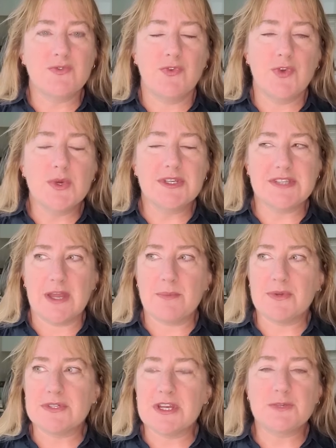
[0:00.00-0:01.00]
few
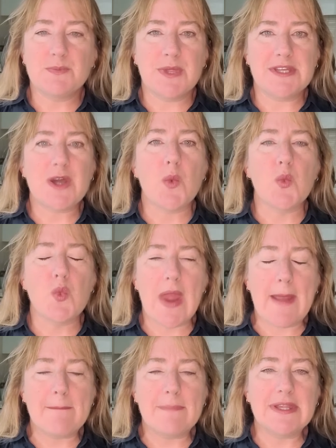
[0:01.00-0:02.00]
examples explains how
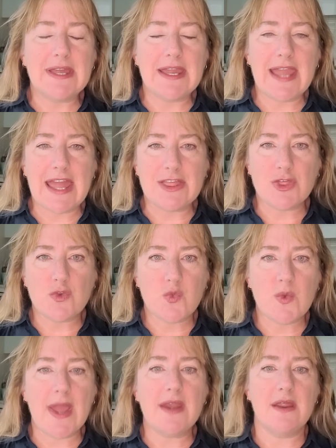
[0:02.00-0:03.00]
rambling and
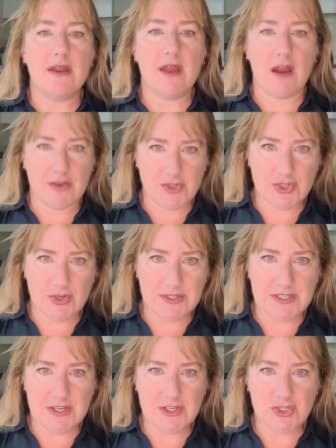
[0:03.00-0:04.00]
threaded our
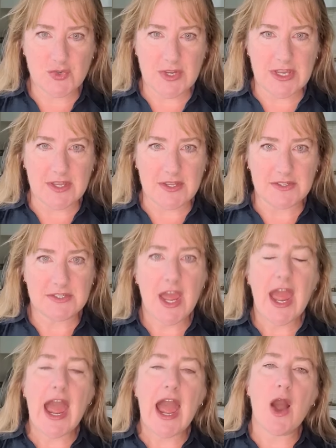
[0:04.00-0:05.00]
insurance industry is,
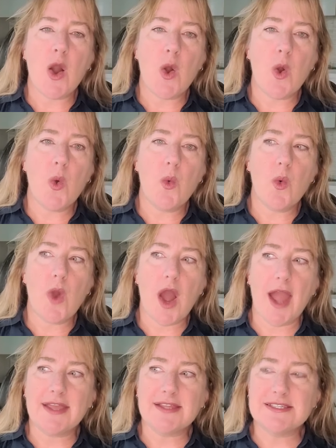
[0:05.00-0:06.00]
how
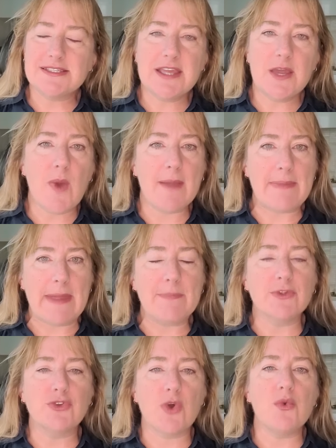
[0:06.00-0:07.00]
I can see why
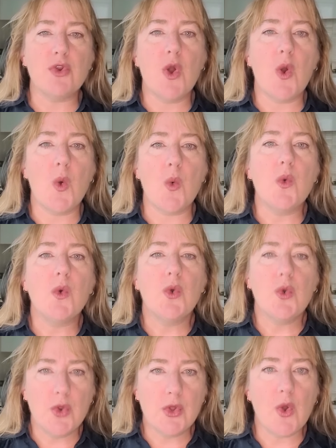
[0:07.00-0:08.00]
people don't know
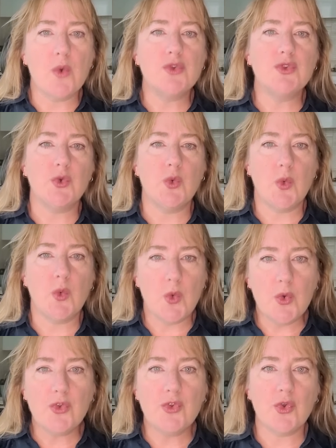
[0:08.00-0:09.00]
who to go to,
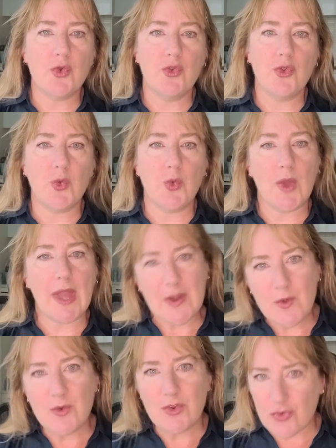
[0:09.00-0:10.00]
who to turn to, and
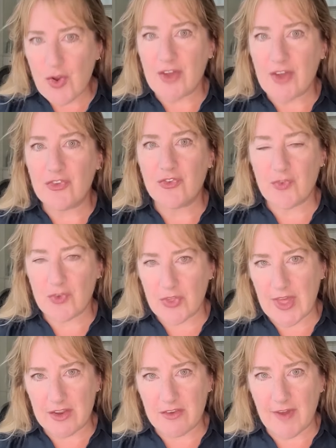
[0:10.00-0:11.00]
who to trust for
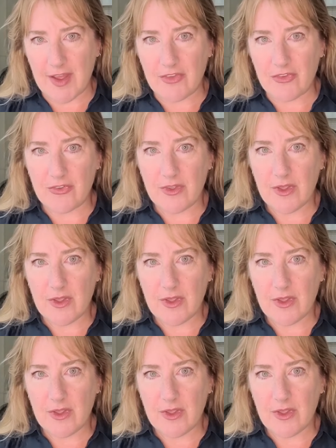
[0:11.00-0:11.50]
that advice.